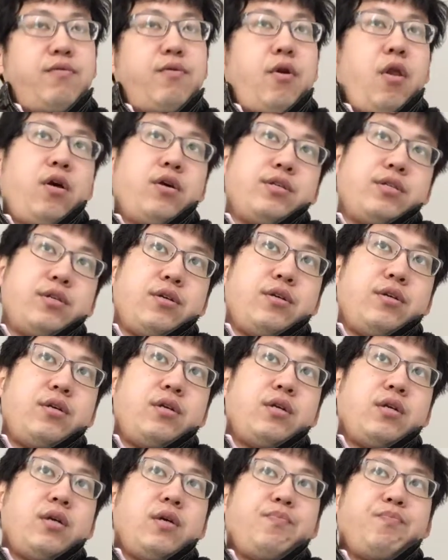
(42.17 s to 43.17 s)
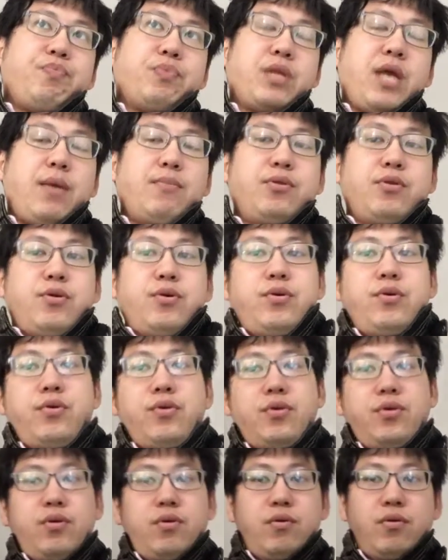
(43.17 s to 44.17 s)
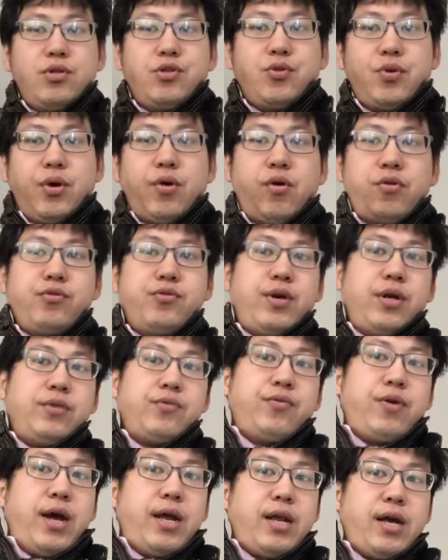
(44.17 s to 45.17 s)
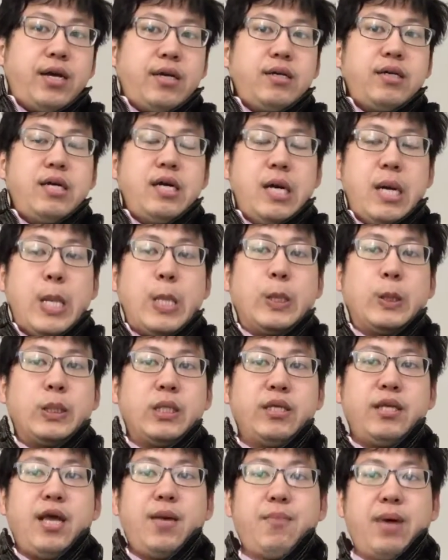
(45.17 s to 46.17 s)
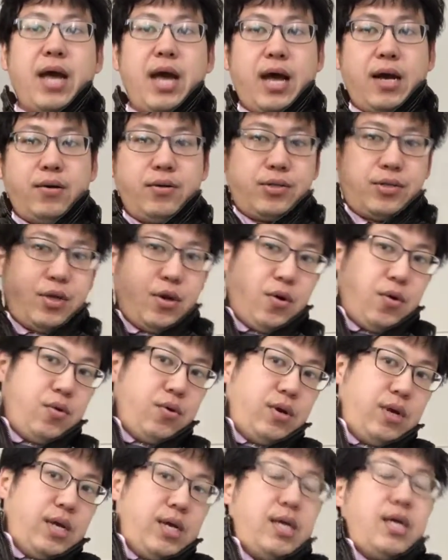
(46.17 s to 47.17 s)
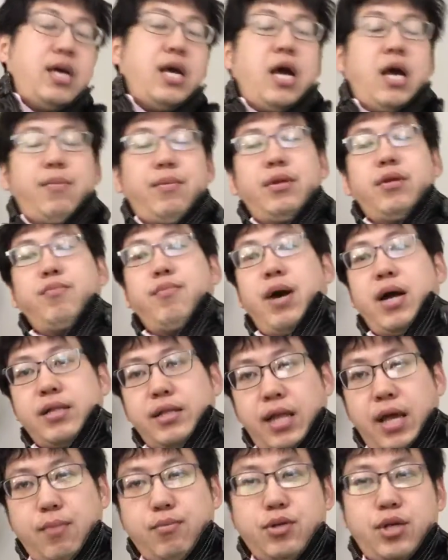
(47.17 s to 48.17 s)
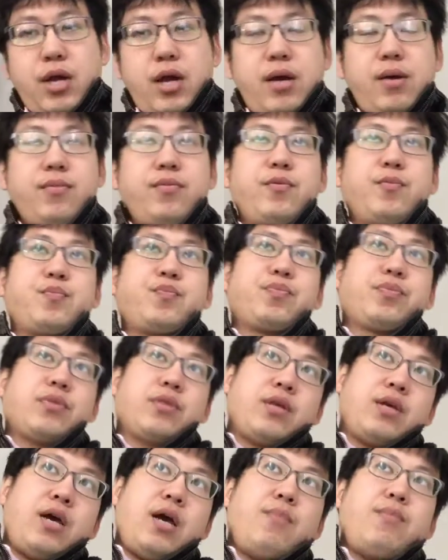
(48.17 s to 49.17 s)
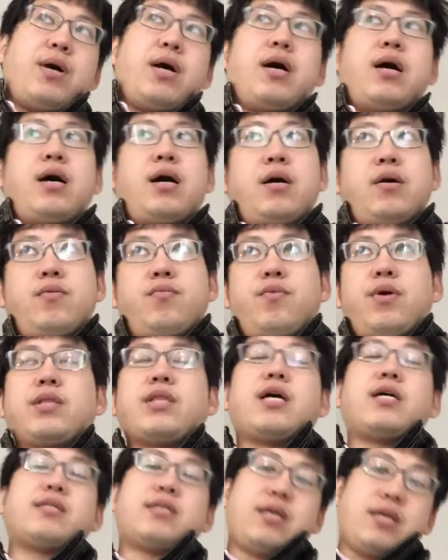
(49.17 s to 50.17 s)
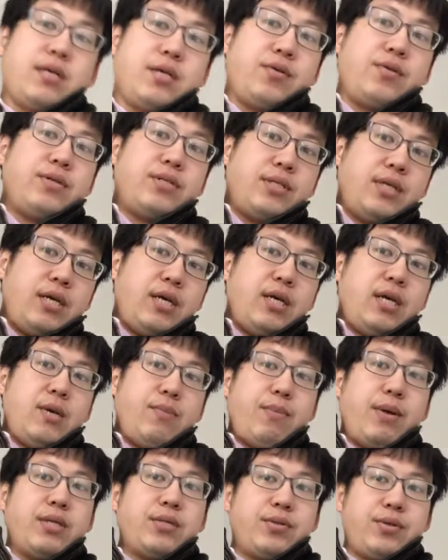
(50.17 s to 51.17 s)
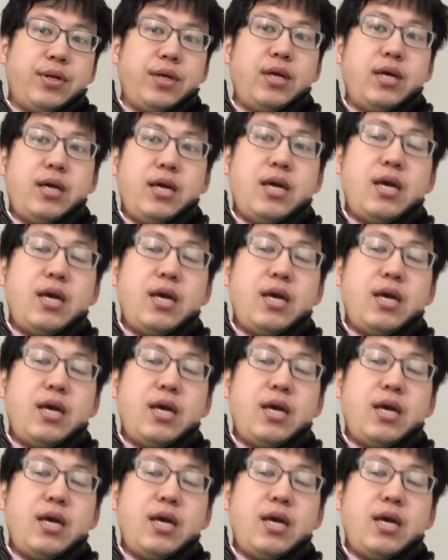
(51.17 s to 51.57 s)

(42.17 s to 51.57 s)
For Lawson, I have 2 store contract right now near my house. So, I do part time job, about 1,000, you see, monthly.